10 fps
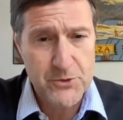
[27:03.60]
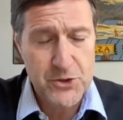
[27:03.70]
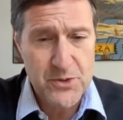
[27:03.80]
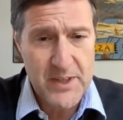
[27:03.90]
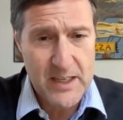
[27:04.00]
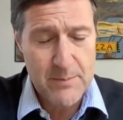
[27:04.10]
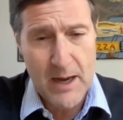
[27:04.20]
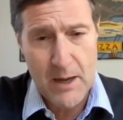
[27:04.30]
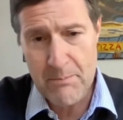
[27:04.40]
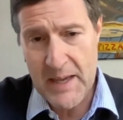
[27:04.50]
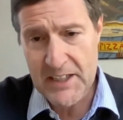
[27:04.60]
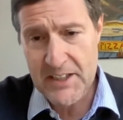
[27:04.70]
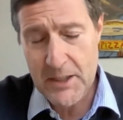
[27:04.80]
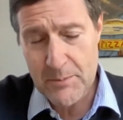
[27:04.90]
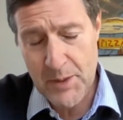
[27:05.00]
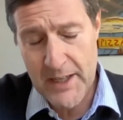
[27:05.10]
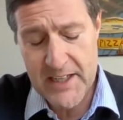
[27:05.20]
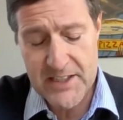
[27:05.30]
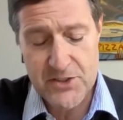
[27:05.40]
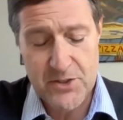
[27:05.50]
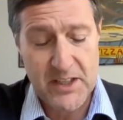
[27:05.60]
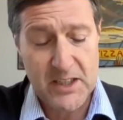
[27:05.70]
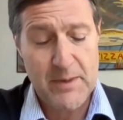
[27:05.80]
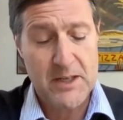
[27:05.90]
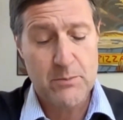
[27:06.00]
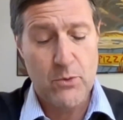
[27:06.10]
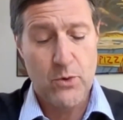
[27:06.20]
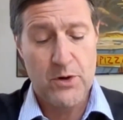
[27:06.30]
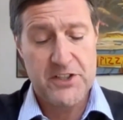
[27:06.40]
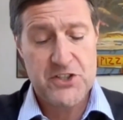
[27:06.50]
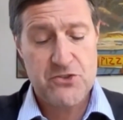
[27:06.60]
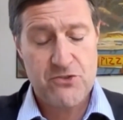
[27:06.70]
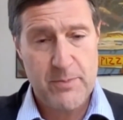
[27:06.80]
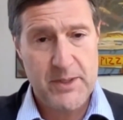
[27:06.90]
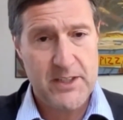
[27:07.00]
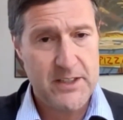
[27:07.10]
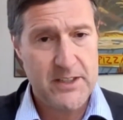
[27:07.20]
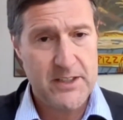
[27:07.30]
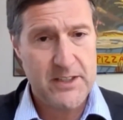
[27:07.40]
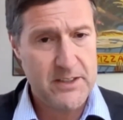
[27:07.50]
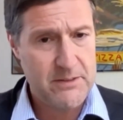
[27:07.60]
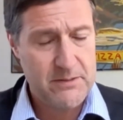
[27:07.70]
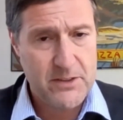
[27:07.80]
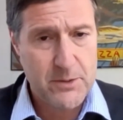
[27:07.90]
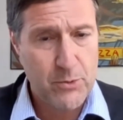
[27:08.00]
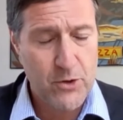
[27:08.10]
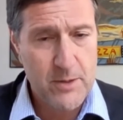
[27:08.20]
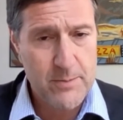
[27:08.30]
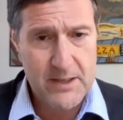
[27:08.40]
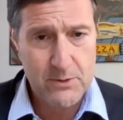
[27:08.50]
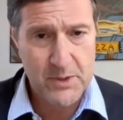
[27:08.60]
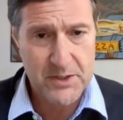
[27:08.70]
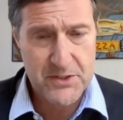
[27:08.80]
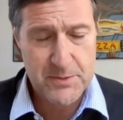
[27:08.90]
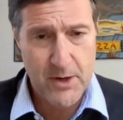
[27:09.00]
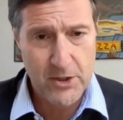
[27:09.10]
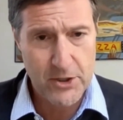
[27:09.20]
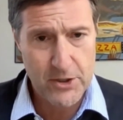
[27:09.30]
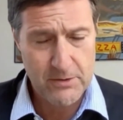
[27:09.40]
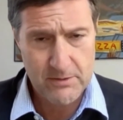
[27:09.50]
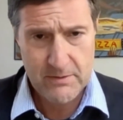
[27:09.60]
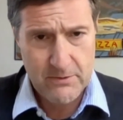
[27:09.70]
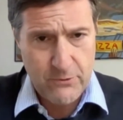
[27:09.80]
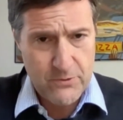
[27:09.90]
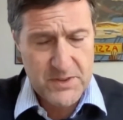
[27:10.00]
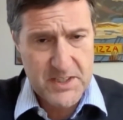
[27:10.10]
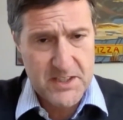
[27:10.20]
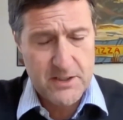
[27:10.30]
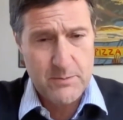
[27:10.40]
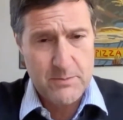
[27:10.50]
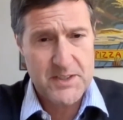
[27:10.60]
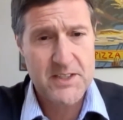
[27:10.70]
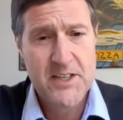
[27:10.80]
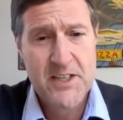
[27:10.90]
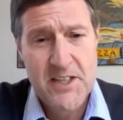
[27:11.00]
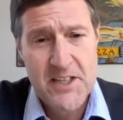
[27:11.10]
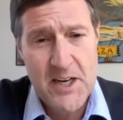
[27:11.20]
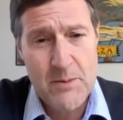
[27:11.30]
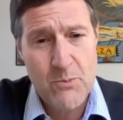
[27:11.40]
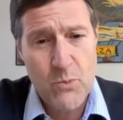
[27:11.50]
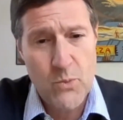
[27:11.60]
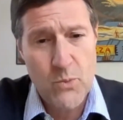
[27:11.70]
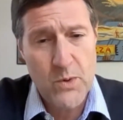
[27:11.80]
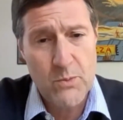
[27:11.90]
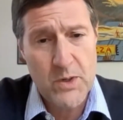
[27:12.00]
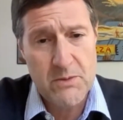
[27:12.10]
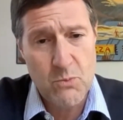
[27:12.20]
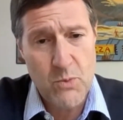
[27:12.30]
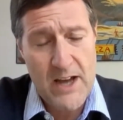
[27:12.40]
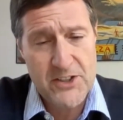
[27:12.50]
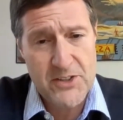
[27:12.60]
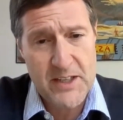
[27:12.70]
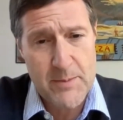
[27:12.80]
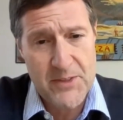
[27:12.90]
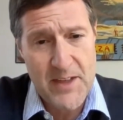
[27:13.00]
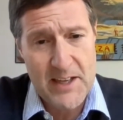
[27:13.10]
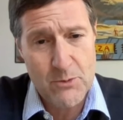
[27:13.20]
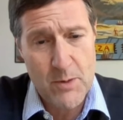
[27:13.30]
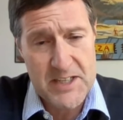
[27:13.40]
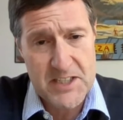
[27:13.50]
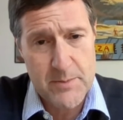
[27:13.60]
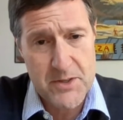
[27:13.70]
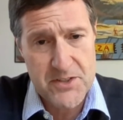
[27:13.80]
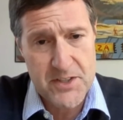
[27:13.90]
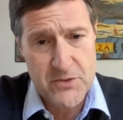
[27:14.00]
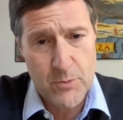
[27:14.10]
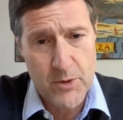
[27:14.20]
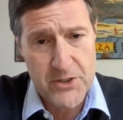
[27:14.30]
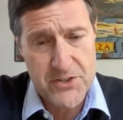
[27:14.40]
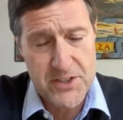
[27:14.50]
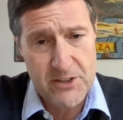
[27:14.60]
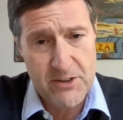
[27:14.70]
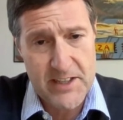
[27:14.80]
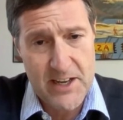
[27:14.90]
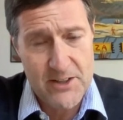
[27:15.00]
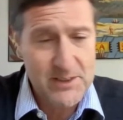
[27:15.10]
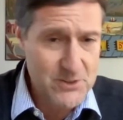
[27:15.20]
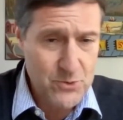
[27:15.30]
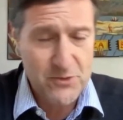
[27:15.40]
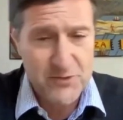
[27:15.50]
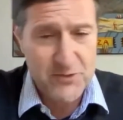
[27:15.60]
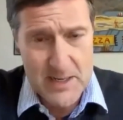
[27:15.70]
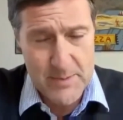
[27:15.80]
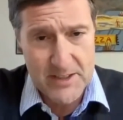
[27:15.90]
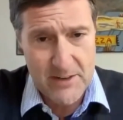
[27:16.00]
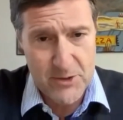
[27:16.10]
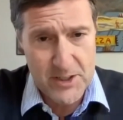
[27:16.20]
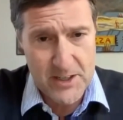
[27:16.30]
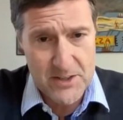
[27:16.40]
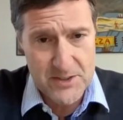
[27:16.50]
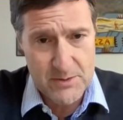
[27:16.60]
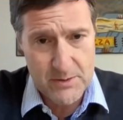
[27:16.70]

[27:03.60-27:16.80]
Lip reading: Do you think about megaton plants? Do you think about a more distributed deployment with smaller systems? How do you think about that, and what makes the most sense from where you're sitting right now and sort of time and everything else?